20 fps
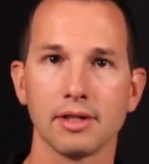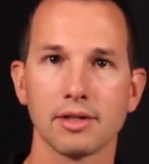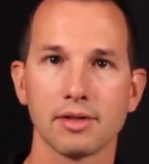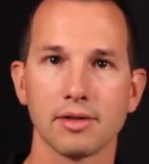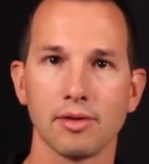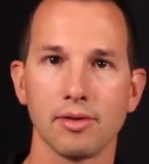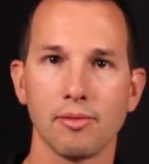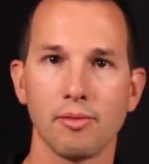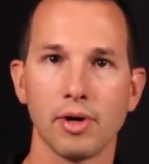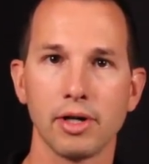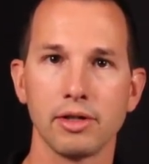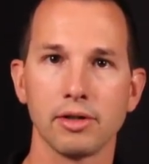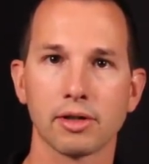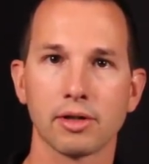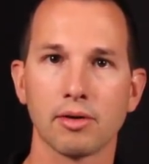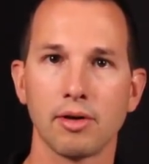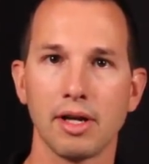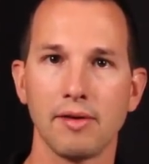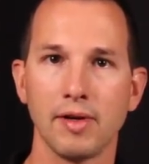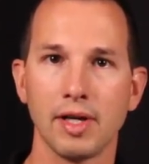So what you're
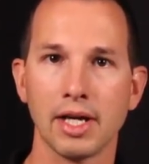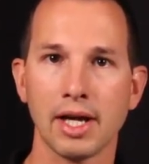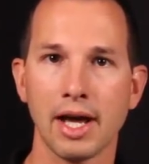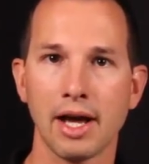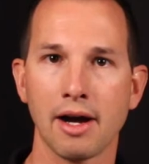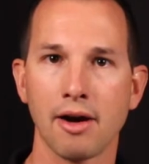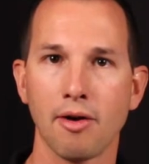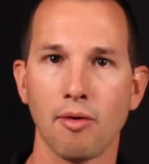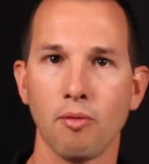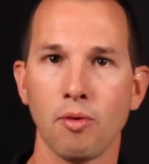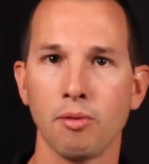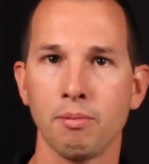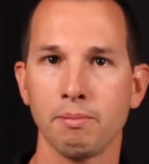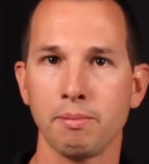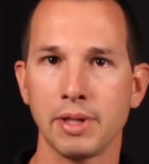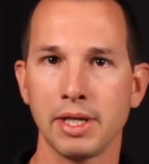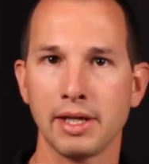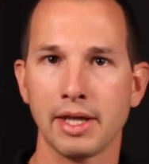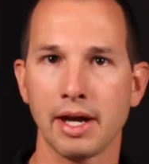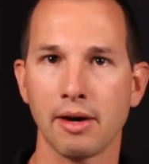craving now
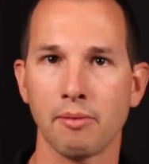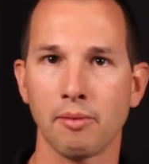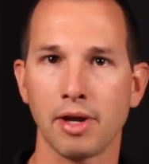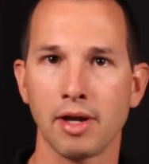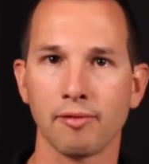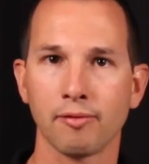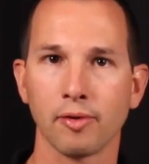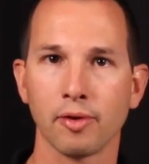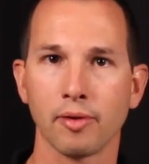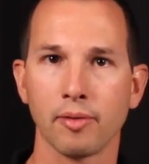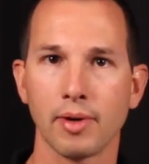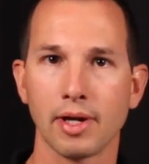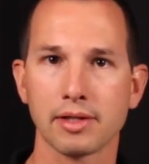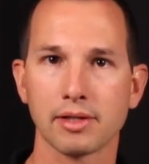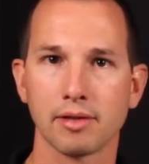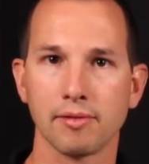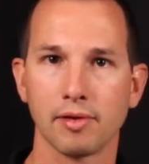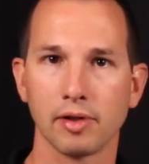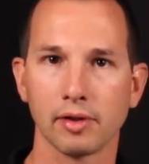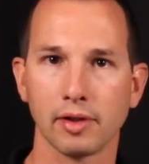won't be that way for the
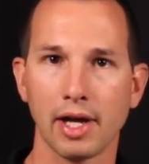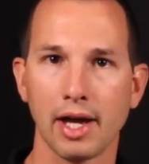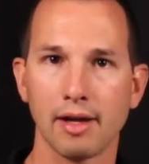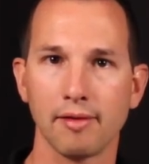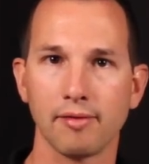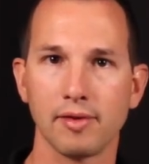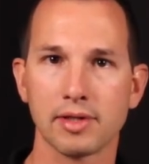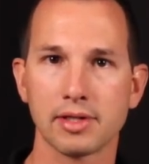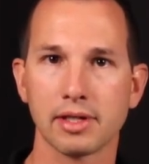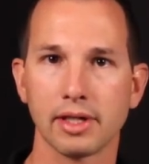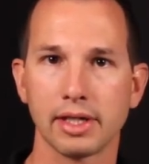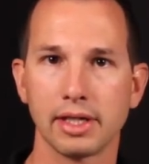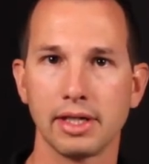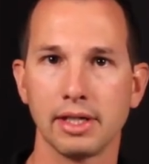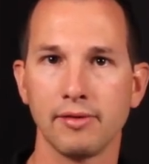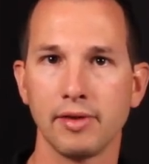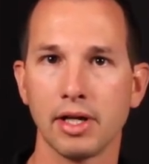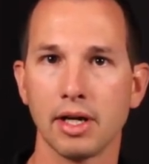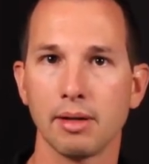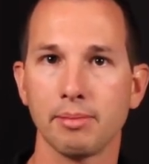rest of your life. It's like
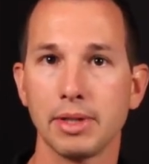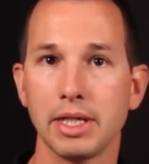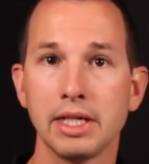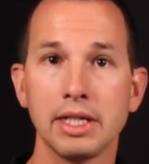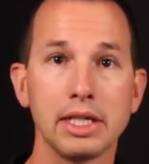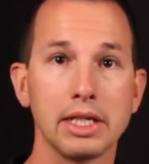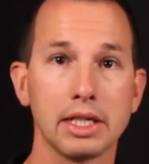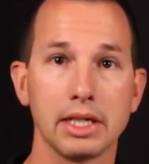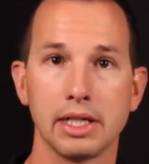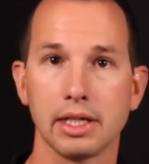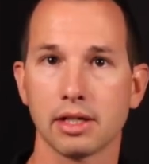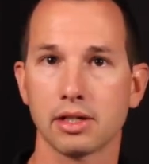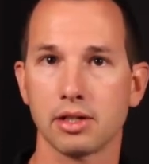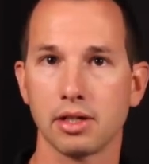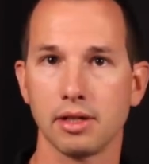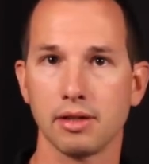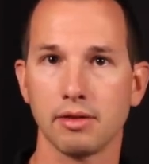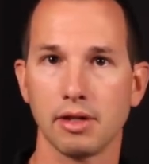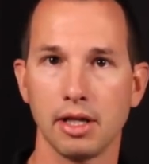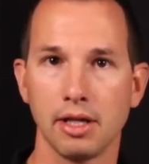giving up any
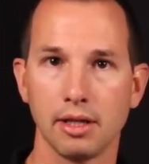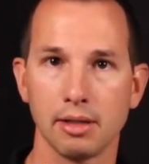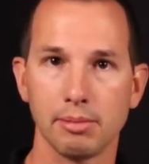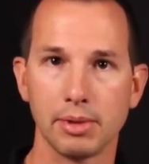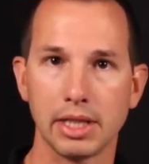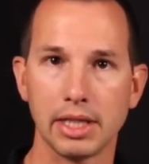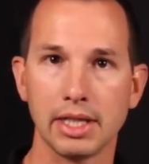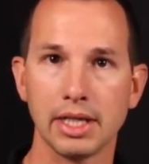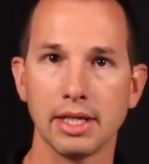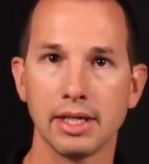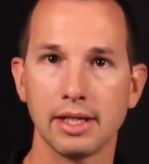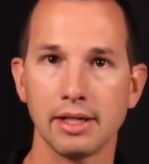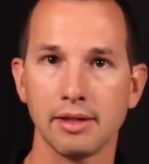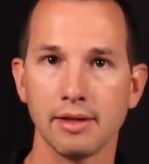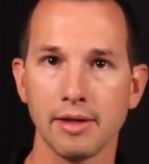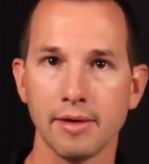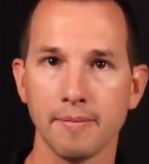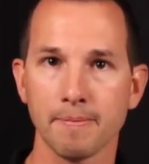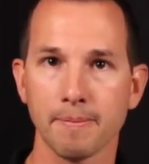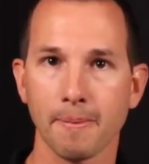addiction. In the
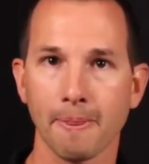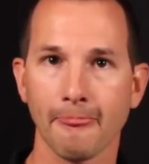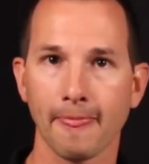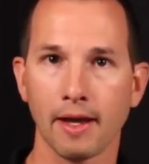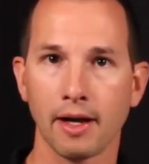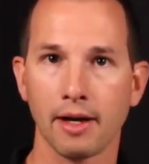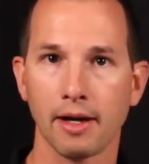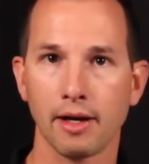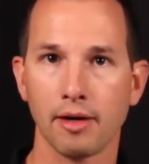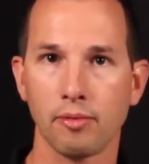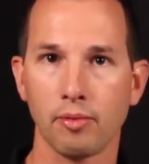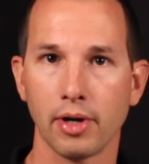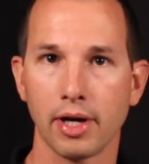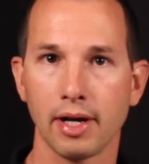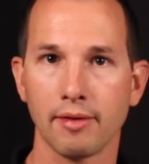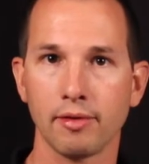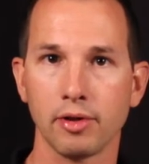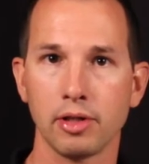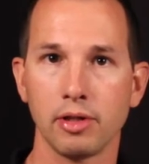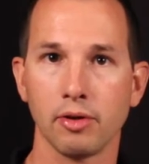beginning,
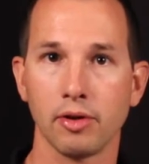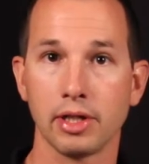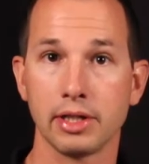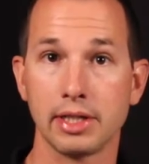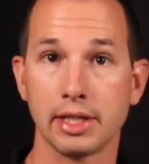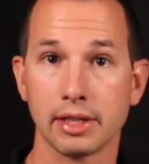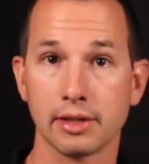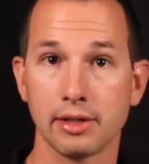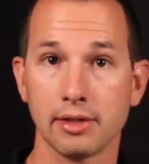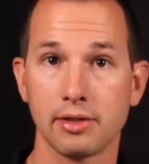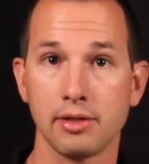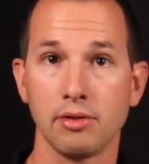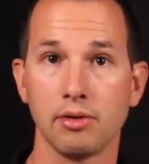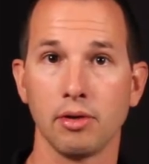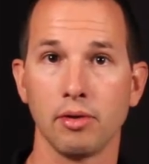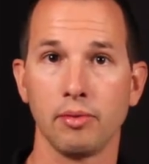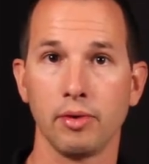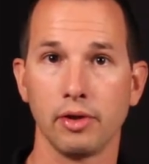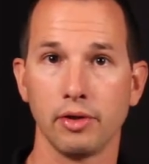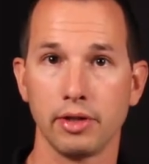whatever you're addicted to
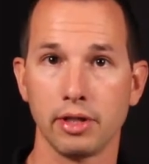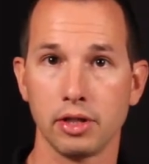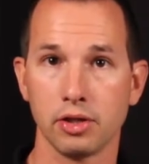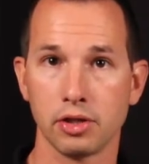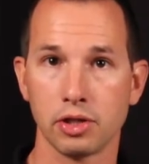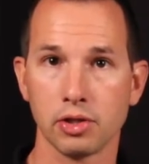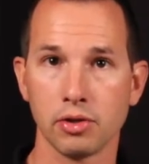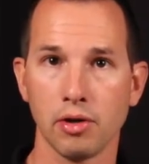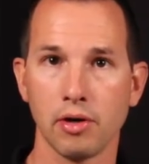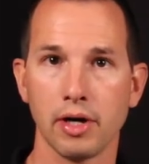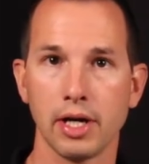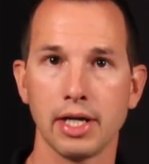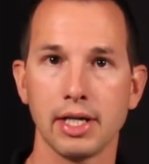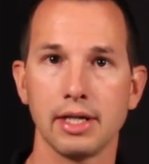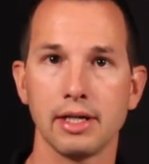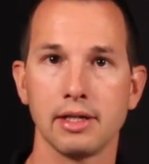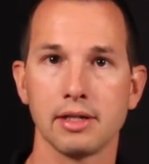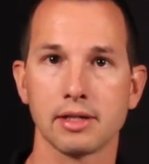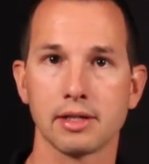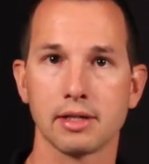or really
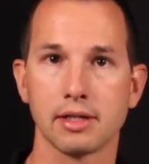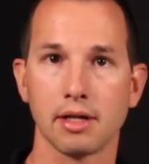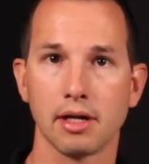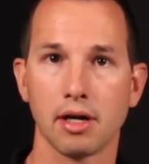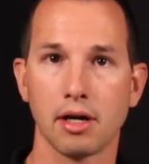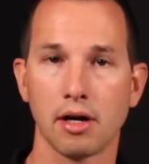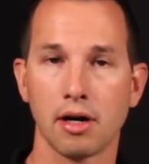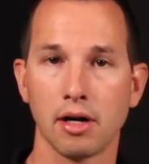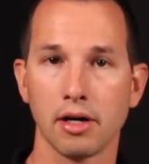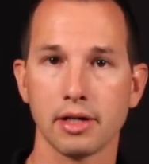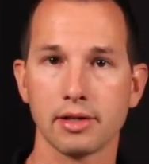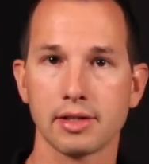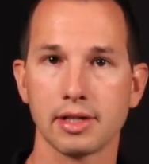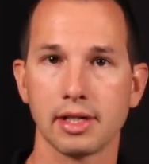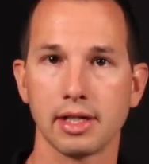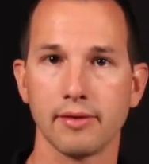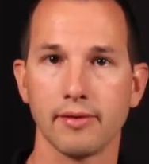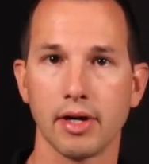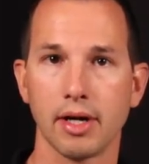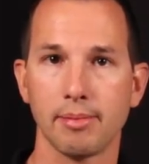enjoy is hardest
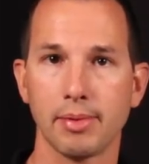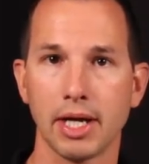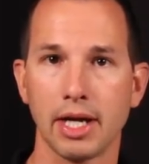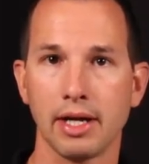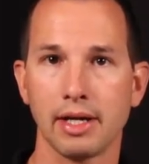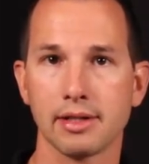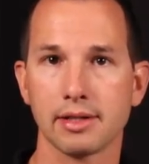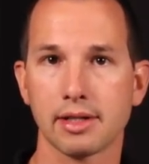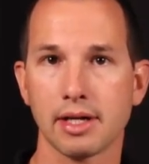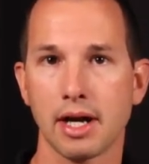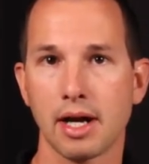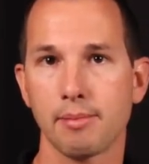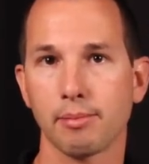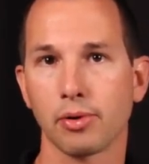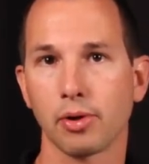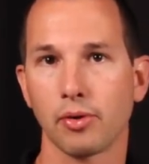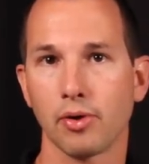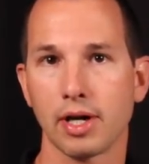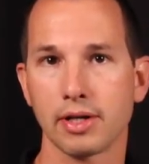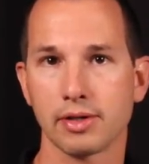to give up, and as time
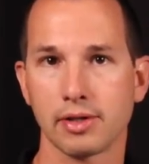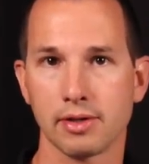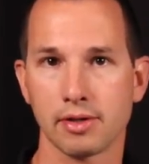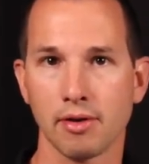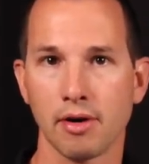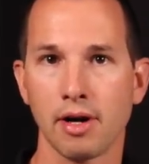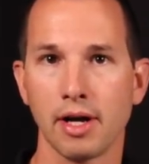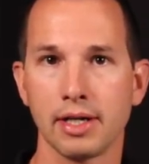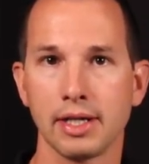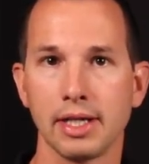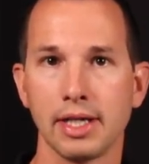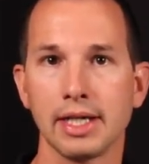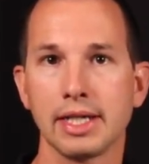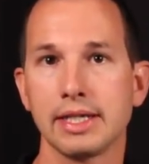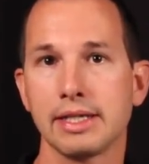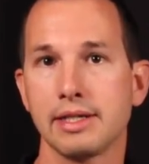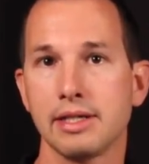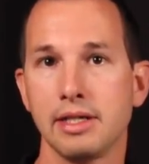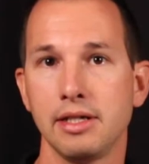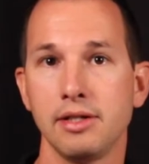progresses on, it
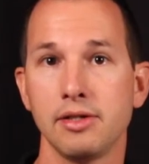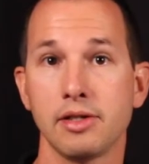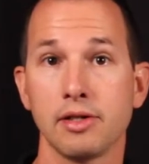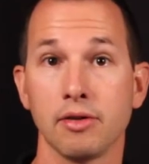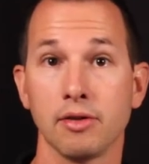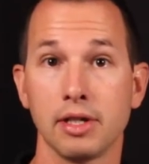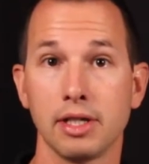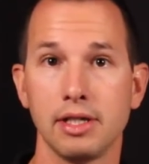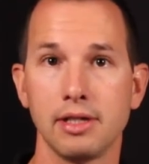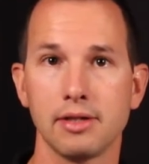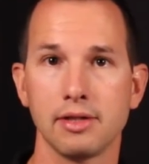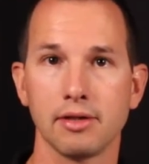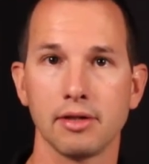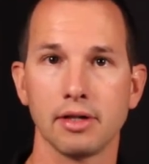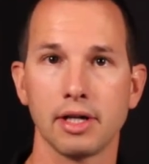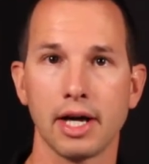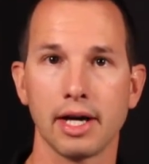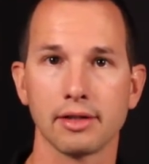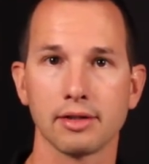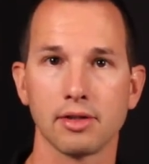gets easier and
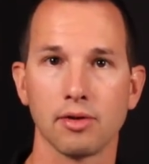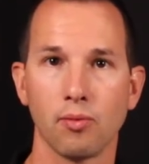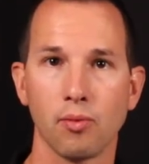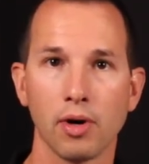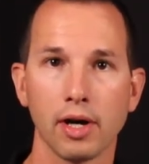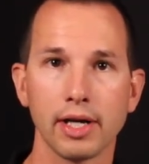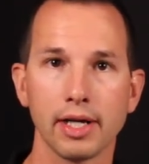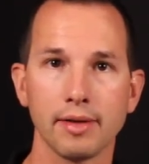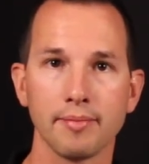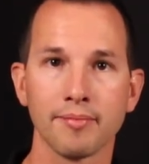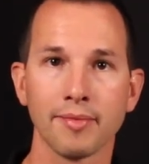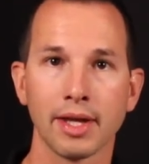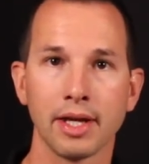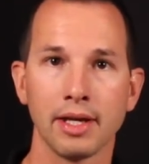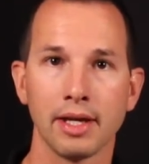easier not to want it.